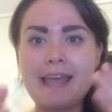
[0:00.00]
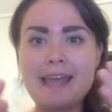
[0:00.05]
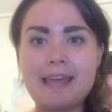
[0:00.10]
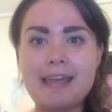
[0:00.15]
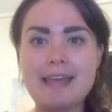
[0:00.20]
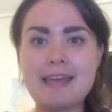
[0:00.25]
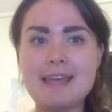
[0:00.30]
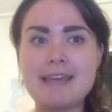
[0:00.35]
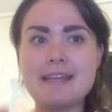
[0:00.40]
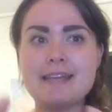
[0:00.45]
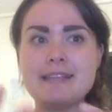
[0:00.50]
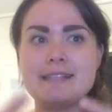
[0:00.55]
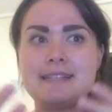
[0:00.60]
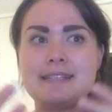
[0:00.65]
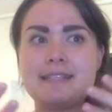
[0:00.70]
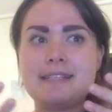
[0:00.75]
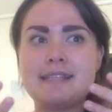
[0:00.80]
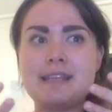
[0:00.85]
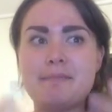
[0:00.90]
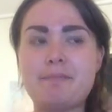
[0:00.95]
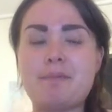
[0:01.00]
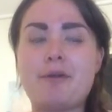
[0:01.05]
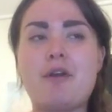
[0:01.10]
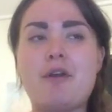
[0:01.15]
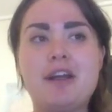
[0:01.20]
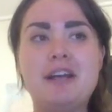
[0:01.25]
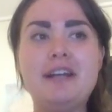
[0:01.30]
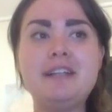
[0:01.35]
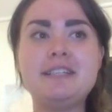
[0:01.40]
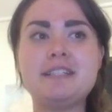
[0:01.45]
is a
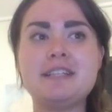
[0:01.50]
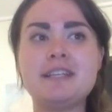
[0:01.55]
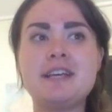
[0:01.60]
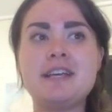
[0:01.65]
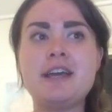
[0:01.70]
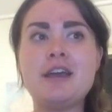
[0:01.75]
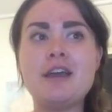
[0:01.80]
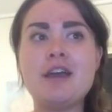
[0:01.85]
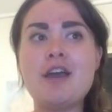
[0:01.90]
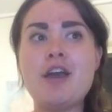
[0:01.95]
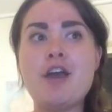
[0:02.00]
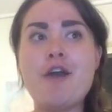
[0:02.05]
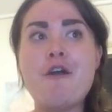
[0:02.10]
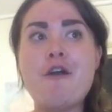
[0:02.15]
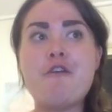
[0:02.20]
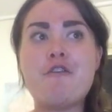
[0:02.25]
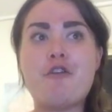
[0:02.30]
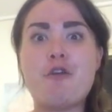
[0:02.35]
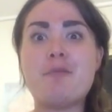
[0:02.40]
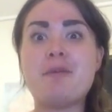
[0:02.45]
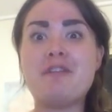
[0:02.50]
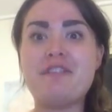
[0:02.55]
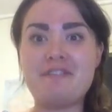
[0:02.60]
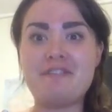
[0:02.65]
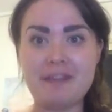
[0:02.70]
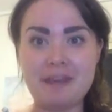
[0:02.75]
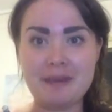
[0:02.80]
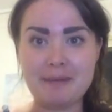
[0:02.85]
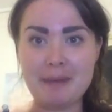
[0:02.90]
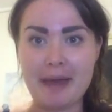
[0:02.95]
product from a
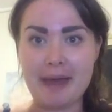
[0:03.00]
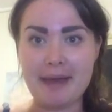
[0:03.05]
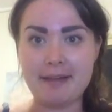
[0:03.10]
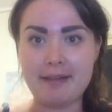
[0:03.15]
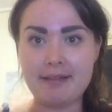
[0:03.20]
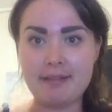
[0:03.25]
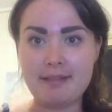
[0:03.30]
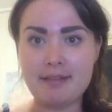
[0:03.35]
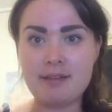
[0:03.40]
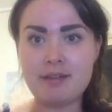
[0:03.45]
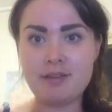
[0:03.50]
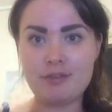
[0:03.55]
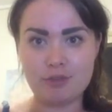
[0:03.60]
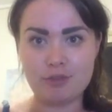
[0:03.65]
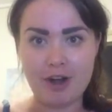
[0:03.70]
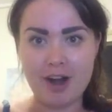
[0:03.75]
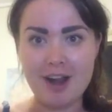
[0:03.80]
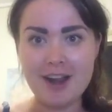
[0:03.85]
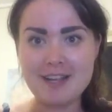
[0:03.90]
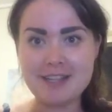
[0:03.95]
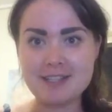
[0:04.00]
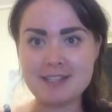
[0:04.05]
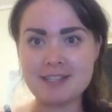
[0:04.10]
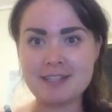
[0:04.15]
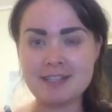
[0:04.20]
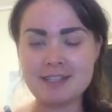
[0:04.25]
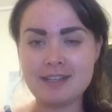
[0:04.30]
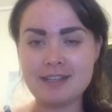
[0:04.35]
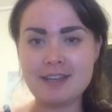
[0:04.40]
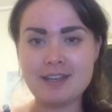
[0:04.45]
female, right?
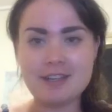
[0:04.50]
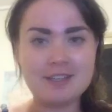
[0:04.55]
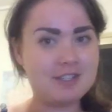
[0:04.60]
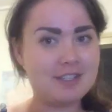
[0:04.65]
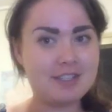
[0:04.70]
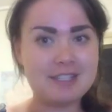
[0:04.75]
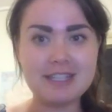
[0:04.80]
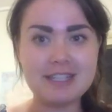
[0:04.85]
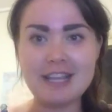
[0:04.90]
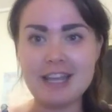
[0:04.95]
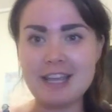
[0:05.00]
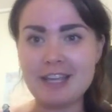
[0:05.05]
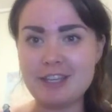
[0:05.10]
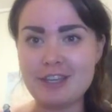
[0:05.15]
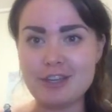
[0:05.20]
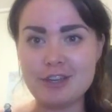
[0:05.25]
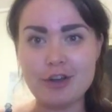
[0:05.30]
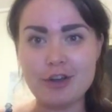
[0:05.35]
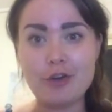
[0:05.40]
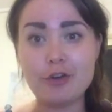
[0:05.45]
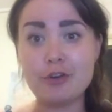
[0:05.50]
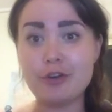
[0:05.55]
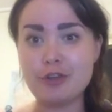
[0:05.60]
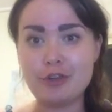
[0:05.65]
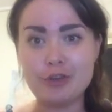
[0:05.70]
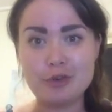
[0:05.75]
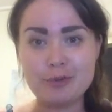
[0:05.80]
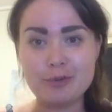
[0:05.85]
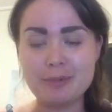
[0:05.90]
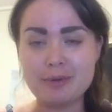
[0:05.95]
Just like,
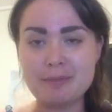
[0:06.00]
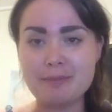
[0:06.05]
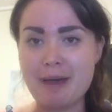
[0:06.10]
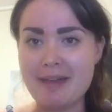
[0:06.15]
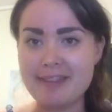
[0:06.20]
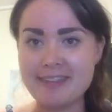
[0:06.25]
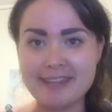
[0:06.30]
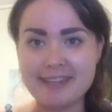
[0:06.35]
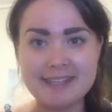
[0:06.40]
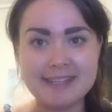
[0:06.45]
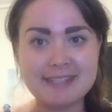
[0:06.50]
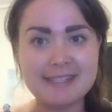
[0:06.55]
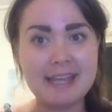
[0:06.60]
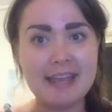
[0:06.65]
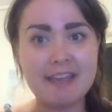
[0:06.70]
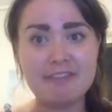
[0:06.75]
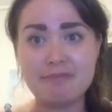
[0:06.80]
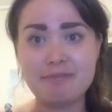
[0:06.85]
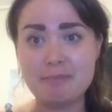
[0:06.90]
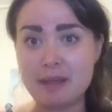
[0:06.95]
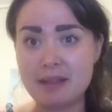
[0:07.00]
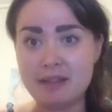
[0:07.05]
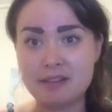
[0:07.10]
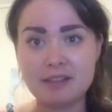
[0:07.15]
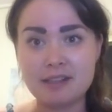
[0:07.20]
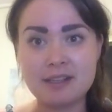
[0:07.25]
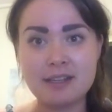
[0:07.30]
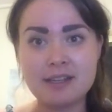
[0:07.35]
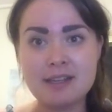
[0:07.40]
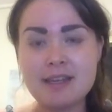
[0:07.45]
human mothers have
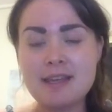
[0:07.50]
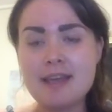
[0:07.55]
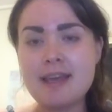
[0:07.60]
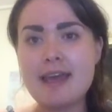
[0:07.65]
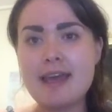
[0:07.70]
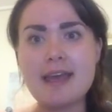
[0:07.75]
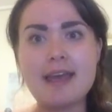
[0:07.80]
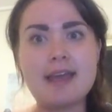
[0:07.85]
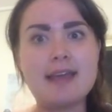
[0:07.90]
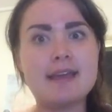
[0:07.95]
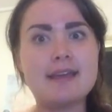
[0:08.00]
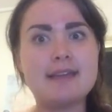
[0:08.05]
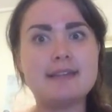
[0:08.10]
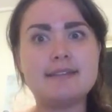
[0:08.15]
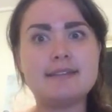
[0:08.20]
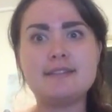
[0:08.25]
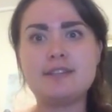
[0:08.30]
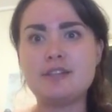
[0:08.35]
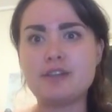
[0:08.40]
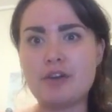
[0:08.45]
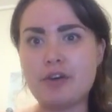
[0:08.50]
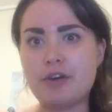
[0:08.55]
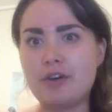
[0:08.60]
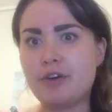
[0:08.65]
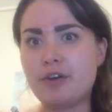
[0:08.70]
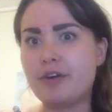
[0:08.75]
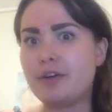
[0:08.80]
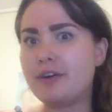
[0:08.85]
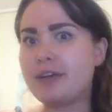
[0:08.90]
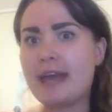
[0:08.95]
milk, and,
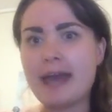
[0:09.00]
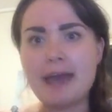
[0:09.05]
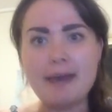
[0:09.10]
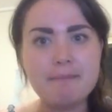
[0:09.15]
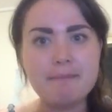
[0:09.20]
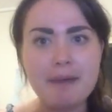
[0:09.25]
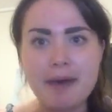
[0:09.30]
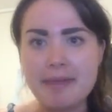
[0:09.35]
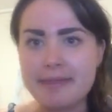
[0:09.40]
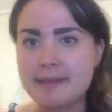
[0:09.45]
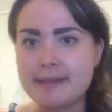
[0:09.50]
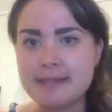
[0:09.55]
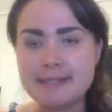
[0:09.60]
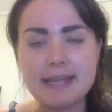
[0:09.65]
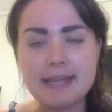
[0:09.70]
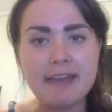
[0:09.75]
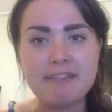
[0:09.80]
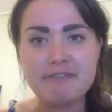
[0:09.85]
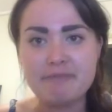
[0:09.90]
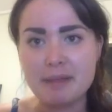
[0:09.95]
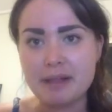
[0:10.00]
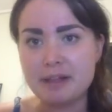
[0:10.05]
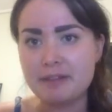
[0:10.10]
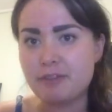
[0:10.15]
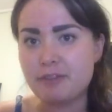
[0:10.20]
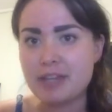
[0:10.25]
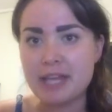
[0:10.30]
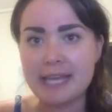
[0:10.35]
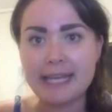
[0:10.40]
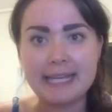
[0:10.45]
cat mothers have milk
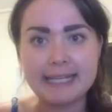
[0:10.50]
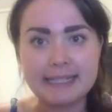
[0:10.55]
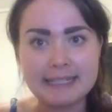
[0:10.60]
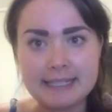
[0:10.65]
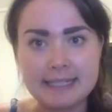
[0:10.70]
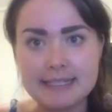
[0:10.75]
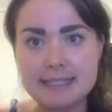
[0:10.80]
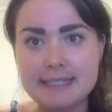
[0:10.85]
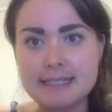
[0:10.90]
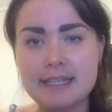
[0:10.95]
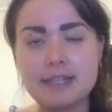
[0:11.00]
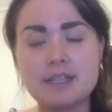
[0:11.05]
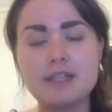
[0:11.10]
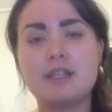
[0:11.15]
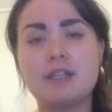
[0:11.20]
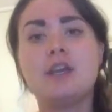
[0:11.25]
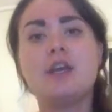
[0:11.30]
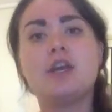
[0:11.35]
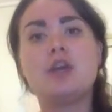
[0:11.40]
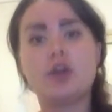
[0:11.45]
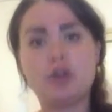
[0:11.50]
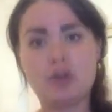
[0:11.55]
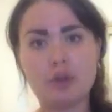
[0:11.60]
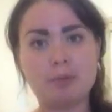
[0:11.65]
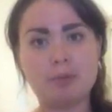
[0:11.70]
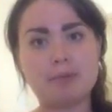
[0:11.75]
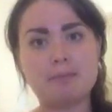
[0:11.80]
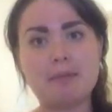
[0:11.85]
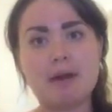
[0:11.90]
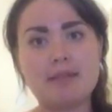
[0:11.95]
for their kittens, and
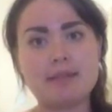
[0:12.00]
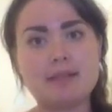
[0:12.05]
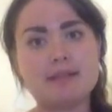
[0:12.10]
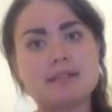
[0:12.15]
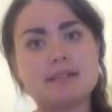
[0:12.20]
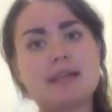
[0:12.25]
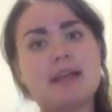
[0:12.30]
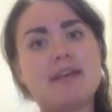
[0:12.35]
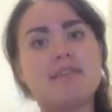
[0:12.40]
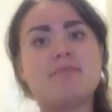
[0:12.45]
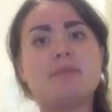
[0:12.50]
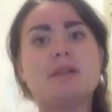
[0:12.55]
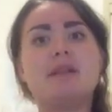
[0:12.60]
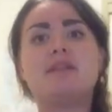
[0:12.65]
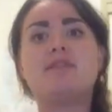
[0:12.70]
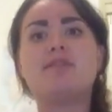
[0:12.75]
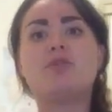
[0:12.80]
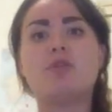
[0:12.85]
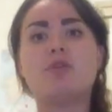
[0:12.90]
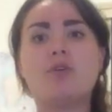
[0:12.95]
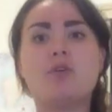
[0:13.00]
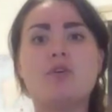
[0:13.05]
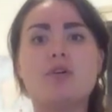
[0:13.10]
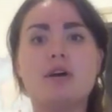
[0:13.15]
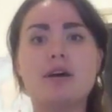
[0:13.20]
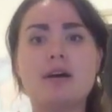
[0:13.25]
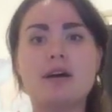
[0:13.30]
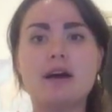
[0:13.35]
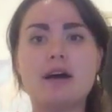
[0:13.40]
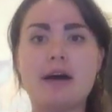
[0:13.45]
human mothers have milk
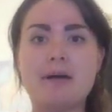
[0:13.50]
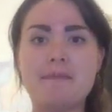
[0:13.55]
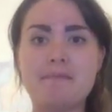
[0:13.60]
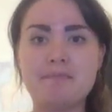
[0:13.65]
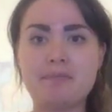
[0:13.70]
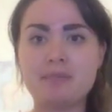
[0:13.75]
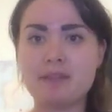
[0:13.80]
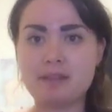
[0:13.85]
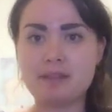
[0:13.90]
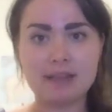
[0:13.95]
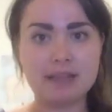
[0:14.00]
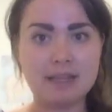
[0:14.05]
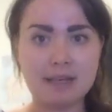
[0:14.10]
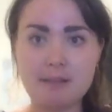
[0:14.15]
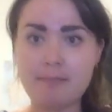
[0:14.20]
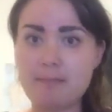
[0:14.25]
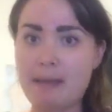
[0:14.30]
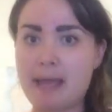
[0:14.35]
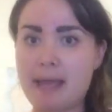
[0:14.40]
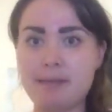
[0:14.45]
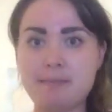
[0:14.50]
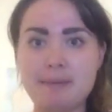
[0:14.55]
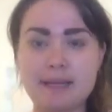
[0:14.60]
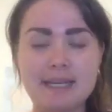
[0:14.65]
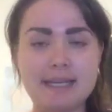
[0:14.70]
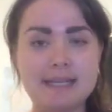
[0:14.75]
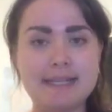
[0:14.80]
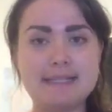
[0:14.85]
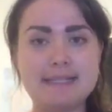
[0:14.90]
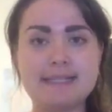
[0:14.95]
for little
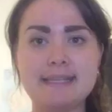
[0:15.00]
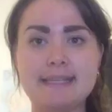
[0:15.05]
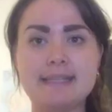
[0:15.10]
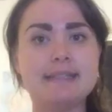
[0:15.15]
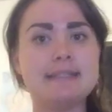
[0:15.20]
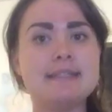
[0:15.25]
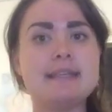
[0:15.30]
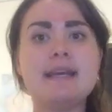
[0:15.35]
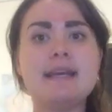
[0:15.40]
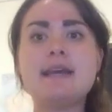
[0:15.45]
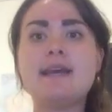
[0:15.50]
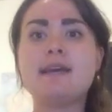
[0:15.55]
babies, and